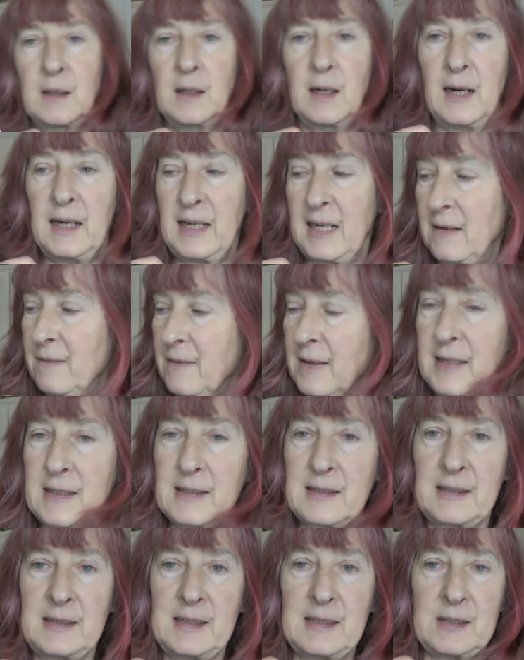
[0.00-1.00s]
I have
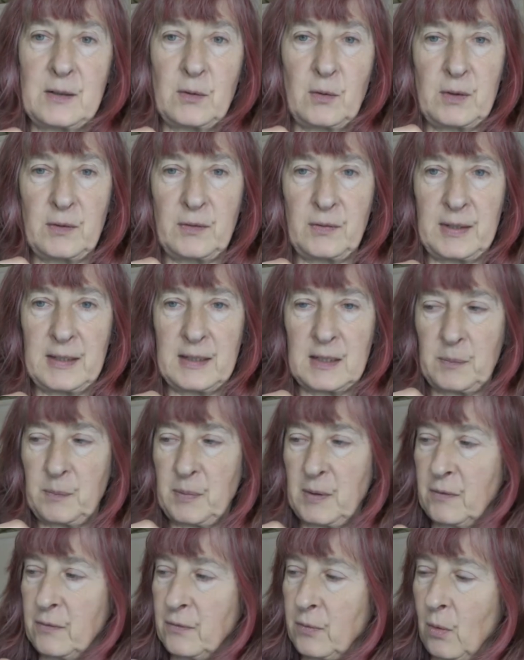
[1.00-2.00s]
had these sort of things
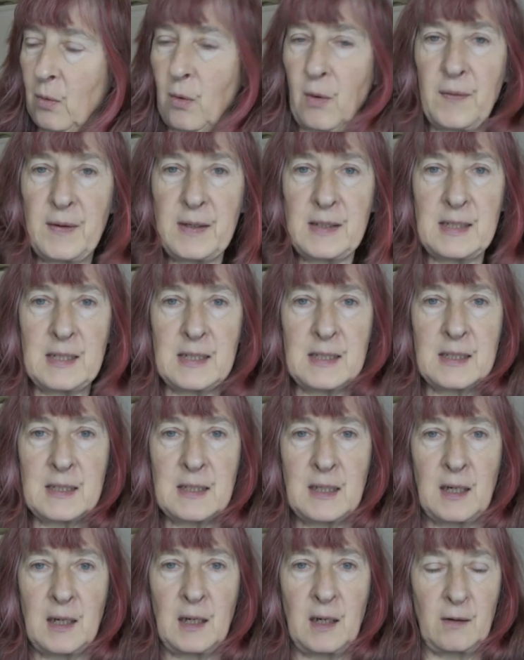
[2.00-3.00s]
before. This
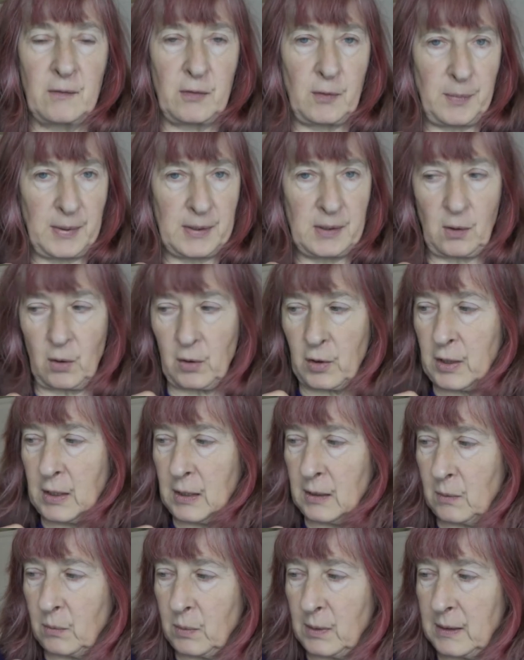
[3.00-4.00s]
is for
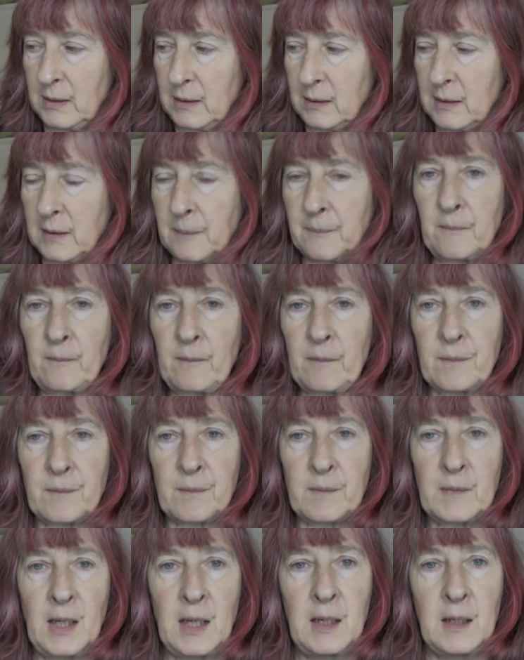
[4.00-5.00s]
binocular work.
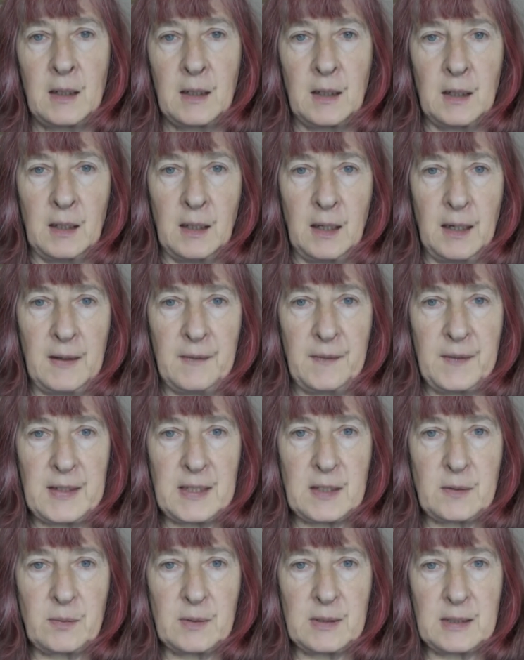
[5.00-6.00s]
And
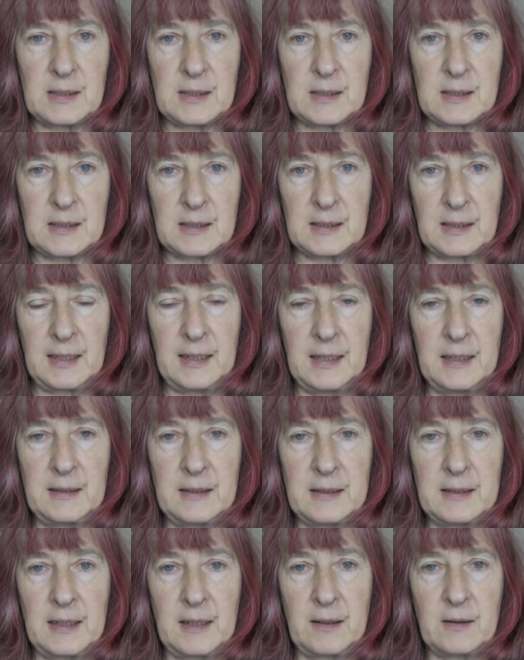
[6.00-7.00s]
this was
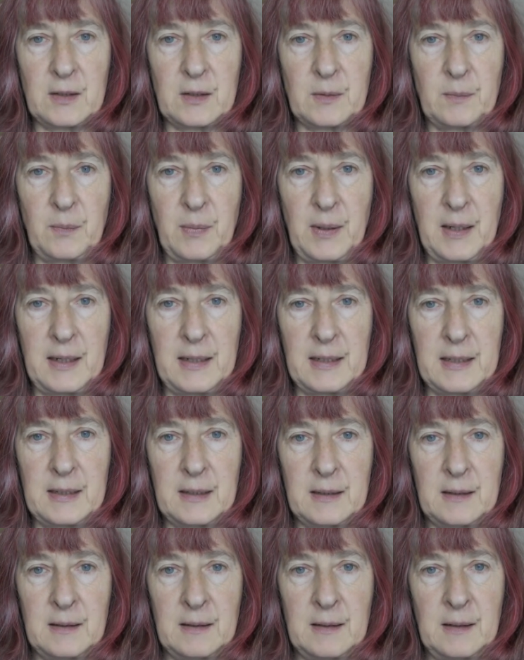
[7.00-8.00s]
handed out
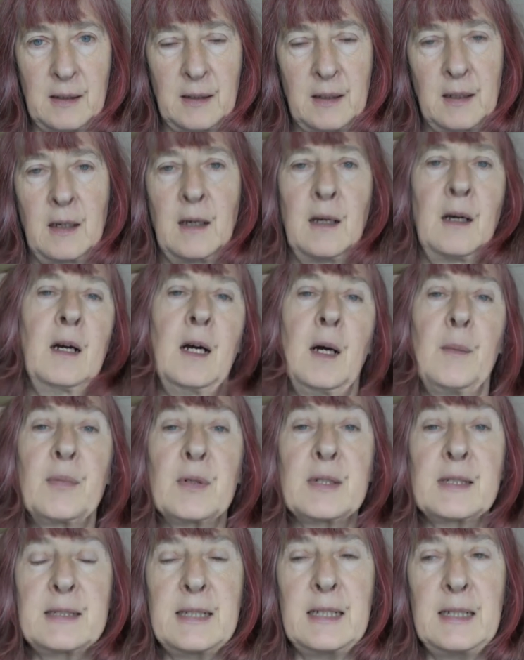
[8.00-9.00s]
by a
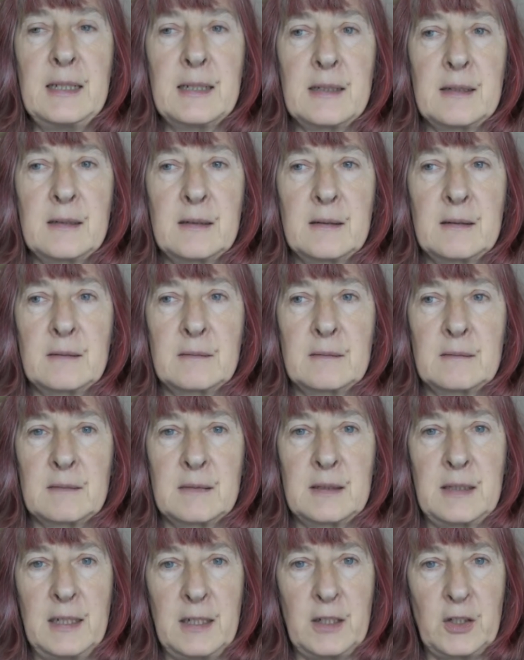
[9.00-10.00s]
Brazilian
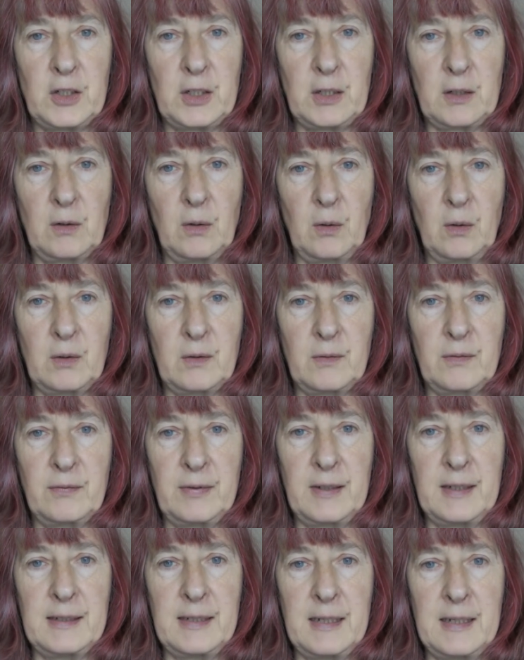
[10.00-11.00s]
teacher called
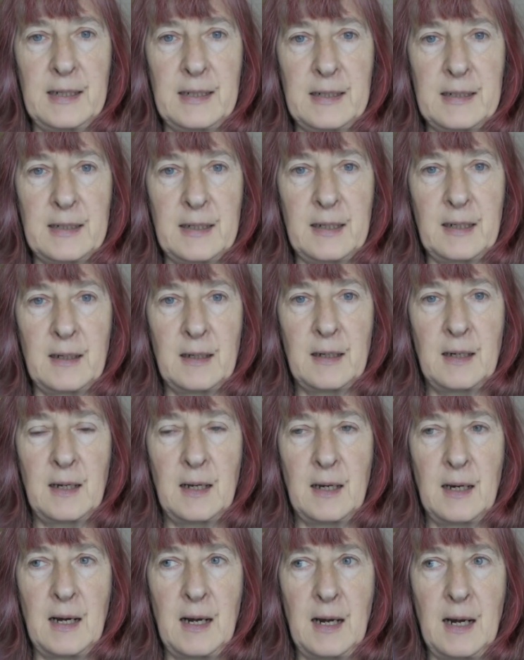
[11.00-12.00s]
Fernanda
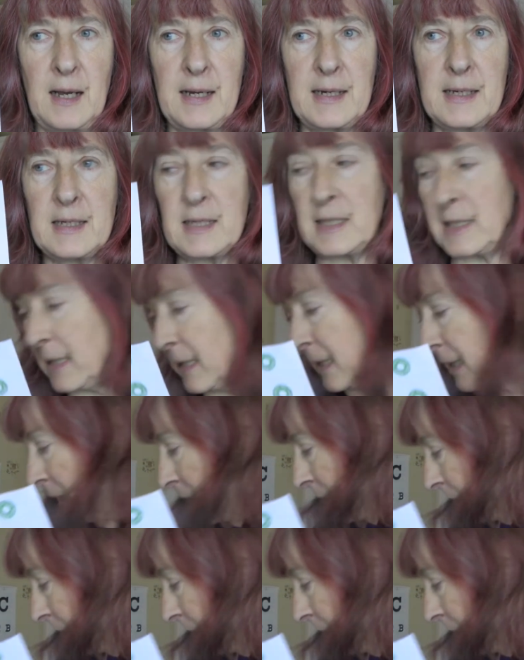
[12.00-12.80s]
Leite,